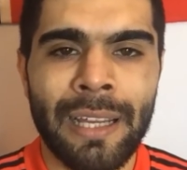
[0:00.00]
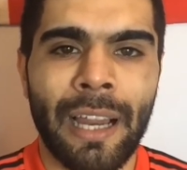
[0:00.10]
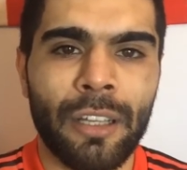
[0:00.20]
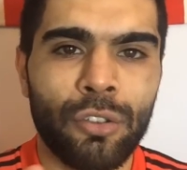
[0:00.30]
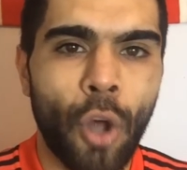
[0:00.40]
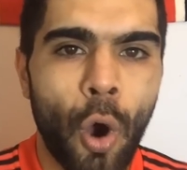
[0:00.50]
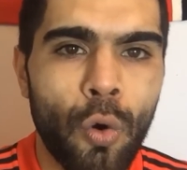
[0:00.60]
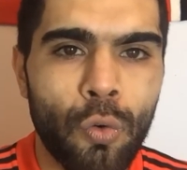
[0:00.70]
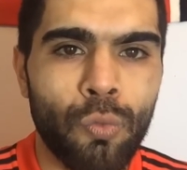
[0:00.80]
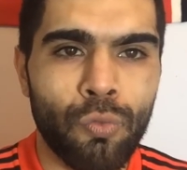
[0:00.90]
Now there's
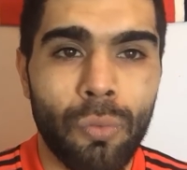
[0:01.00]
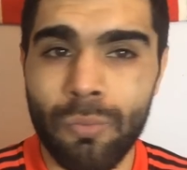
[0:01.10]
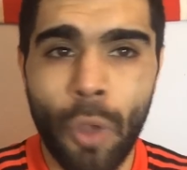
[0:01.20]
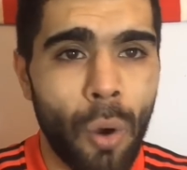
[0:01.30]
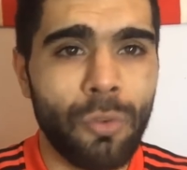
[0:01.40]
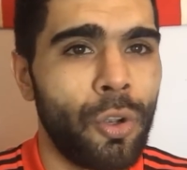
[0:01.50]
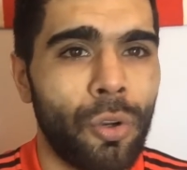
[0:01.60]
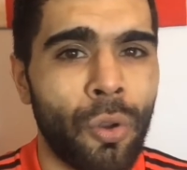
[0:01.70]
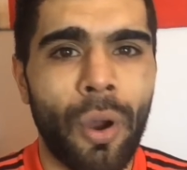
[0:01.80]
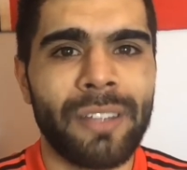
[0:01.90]
no
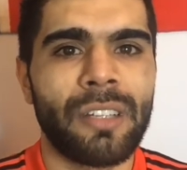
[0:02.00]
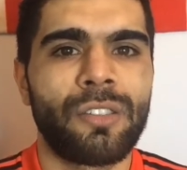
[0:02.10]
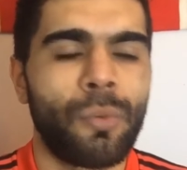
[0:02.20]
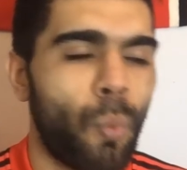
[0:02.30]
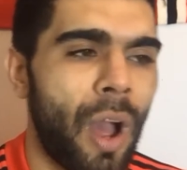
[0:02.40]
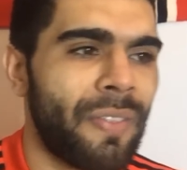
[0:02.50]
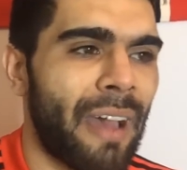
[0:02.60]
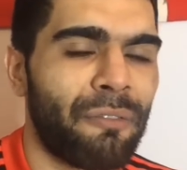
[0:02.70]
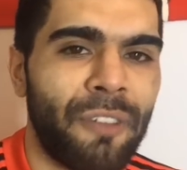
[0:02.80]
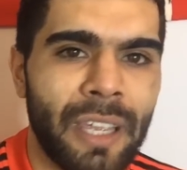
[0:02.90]
new noise as to what
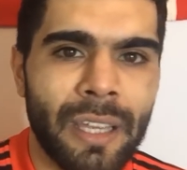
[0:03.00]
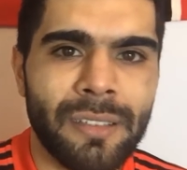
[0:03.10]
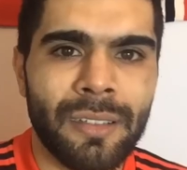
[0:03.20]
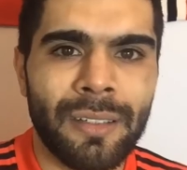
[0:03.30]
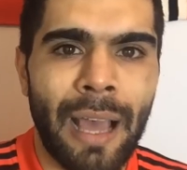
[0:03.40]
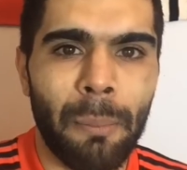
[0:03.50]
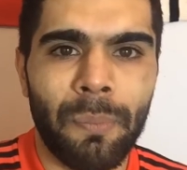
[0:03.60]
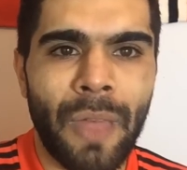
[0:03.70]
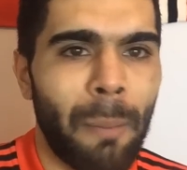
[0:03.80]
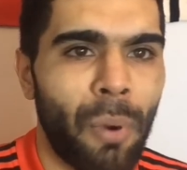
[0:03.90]
that fee is,
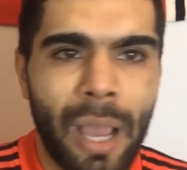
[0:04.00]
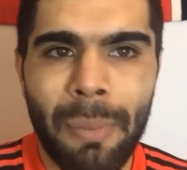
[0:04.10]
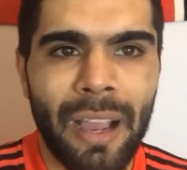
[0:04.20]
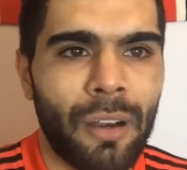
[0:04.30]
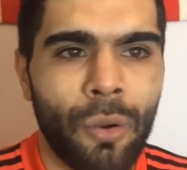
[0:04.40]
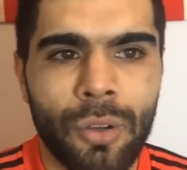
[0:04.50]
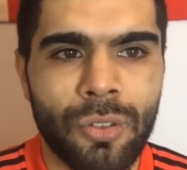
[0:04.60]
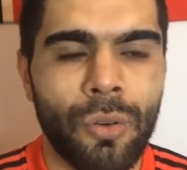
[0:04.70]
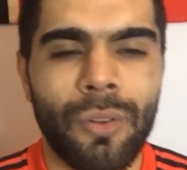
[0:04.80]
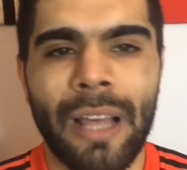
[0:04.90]
that buyback clause
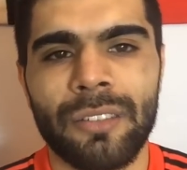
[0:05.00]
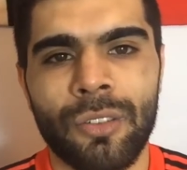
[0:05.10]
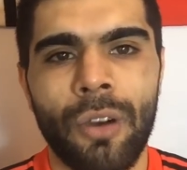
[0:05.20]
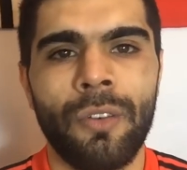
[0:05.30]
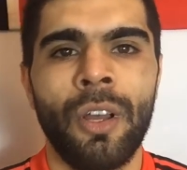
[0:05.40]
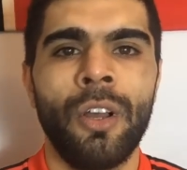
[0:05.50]
and all that stuff.